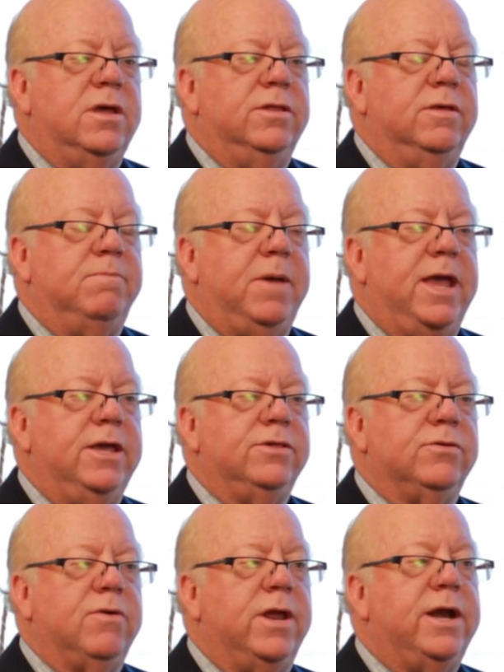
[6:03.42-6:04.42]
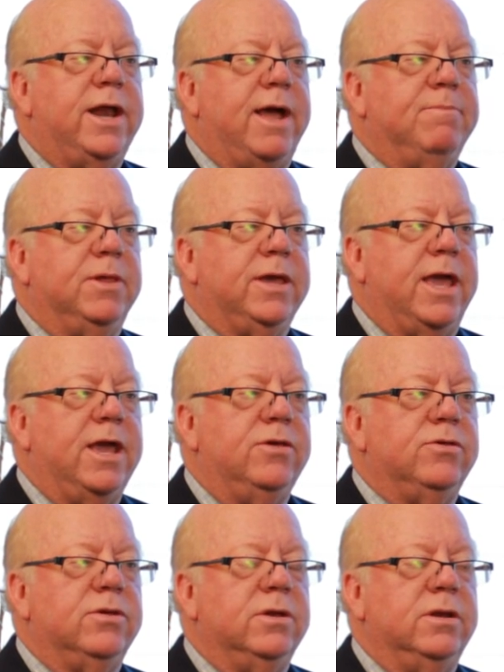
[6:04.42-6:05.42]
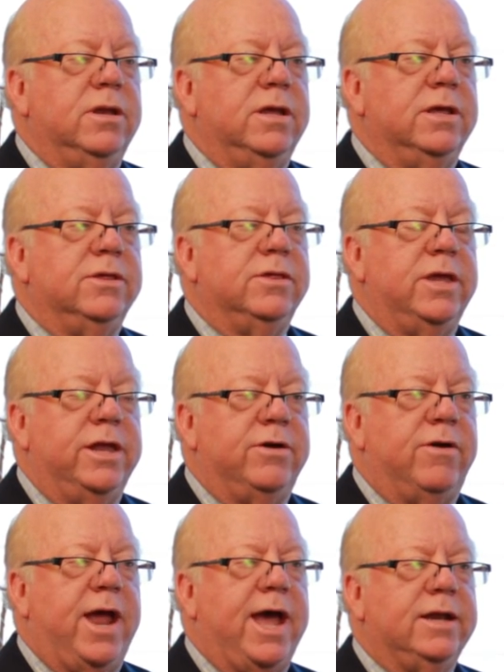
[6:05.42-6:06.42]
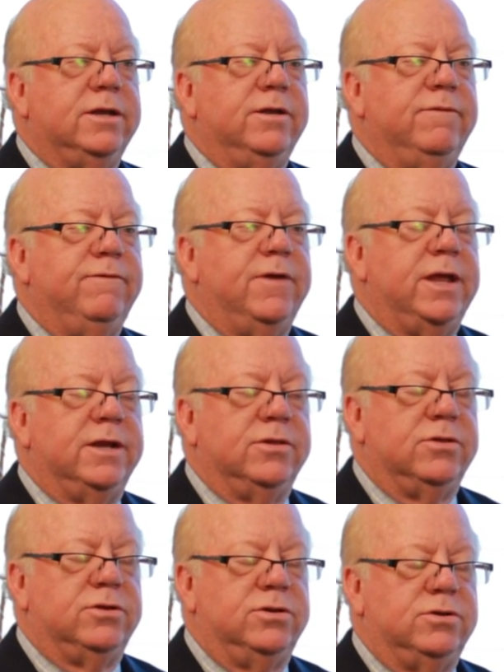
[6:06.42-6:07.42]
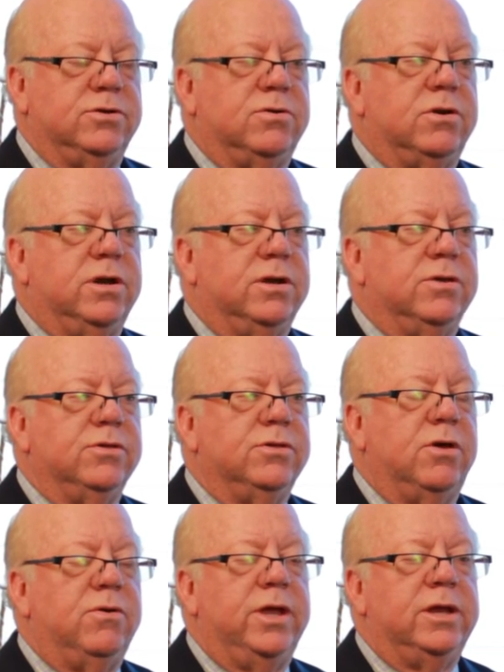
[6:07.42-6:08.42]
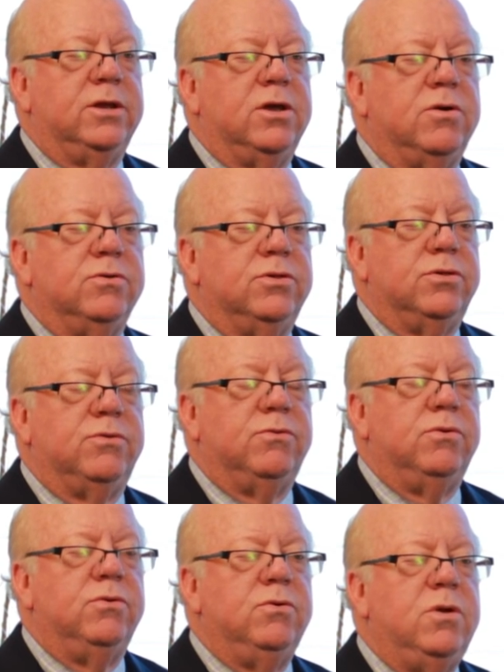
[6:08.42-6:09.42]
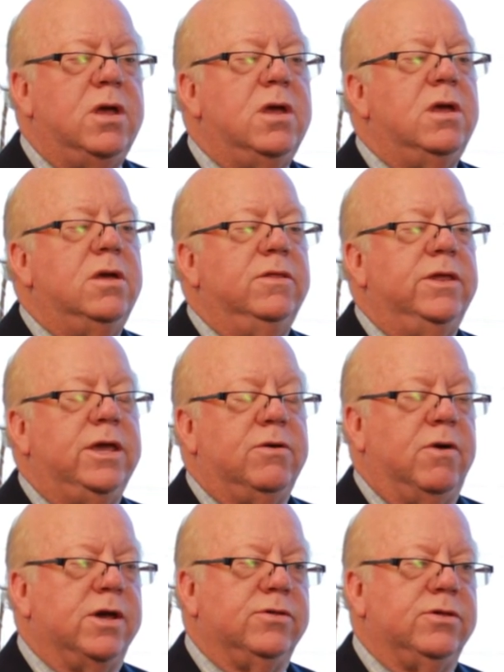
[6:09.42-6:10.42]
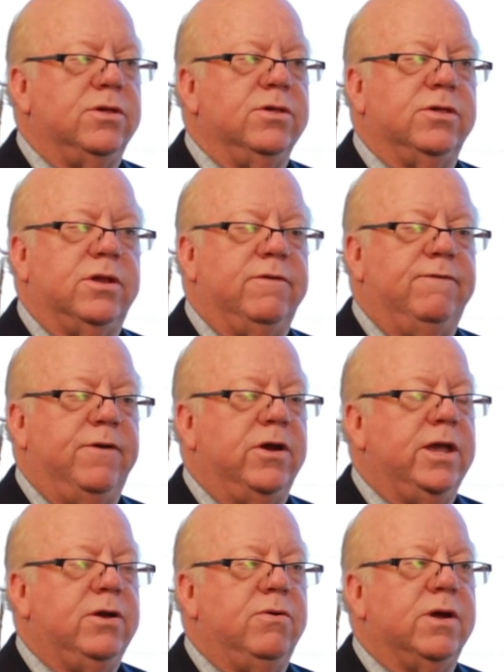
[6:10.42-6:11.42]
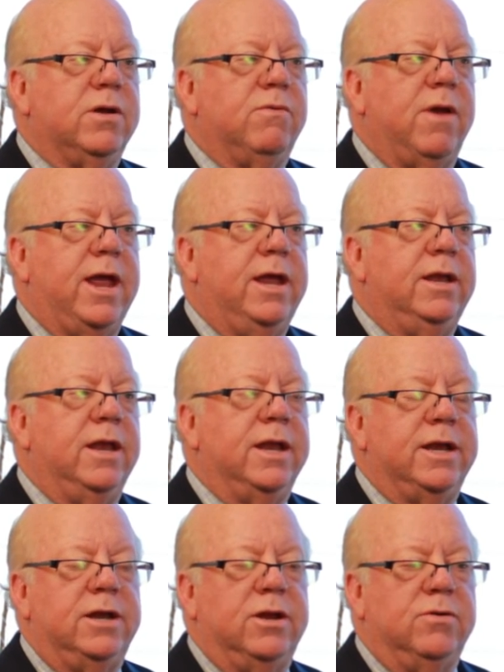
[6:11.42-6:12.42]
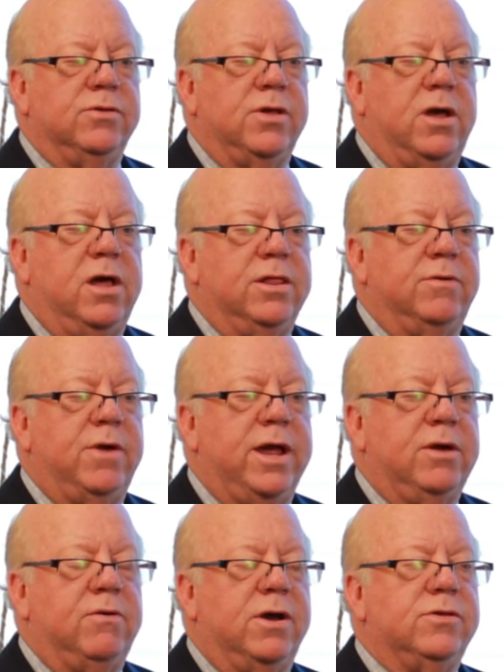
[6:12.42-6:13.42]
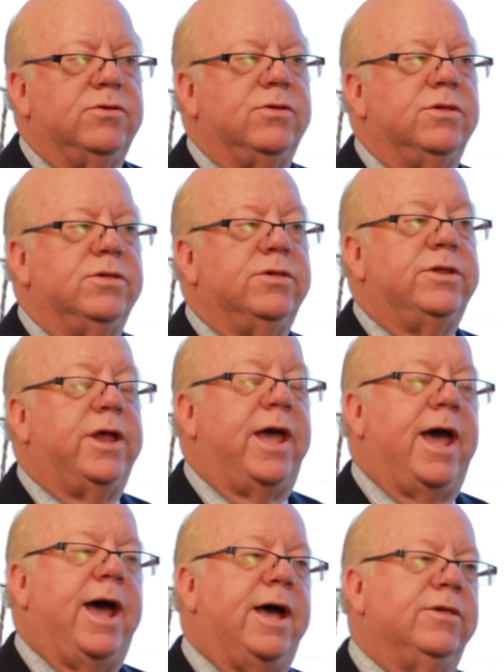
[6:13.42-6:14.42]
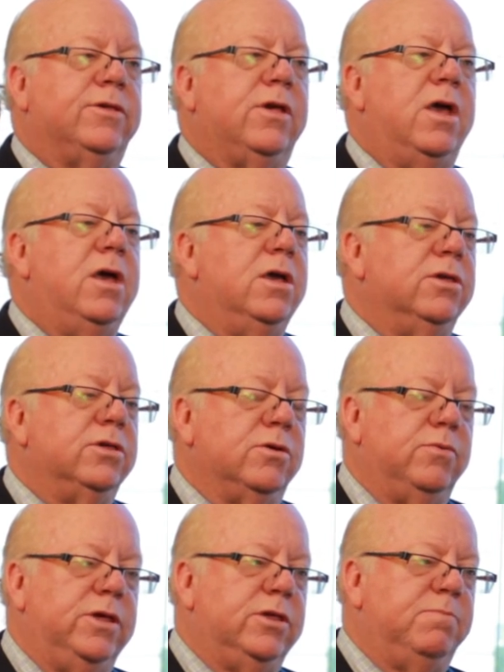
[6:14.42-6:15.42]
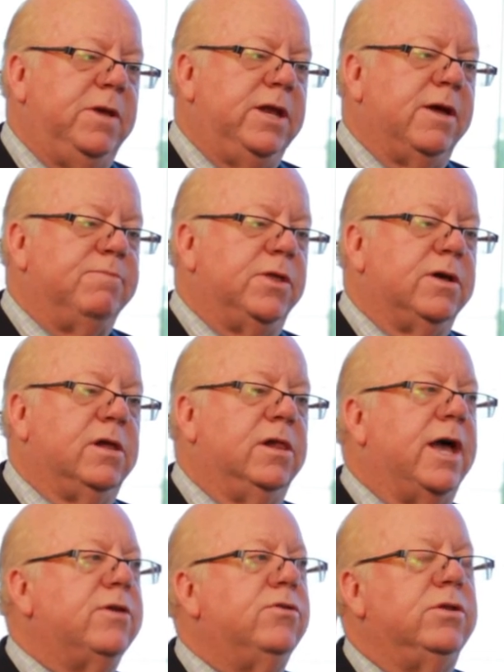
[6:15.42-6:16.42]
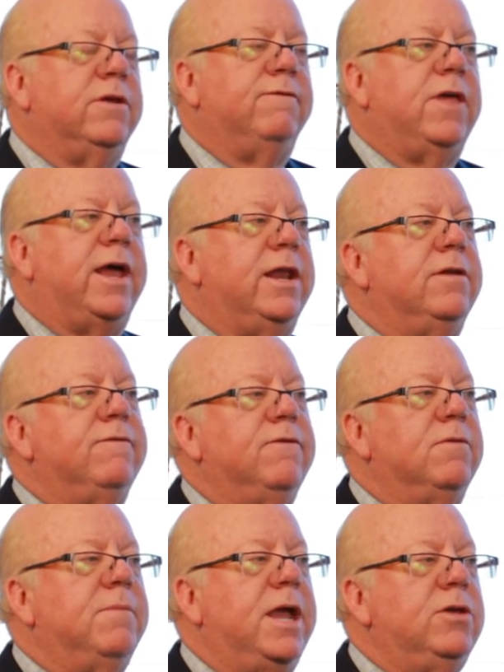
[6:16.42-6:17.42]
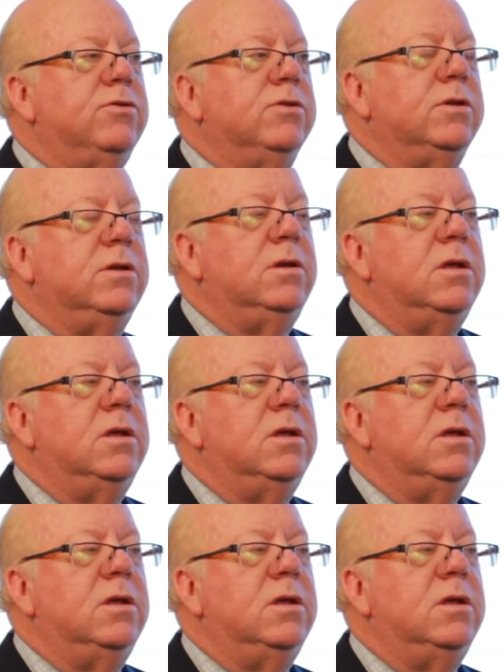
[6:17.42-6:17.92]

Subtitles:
The P.A.C.E credit application is interactive and it's tutorial, so it goes through the questions at a very quick rate and it knows all the right questions to ask. So we speed up the collection of that information.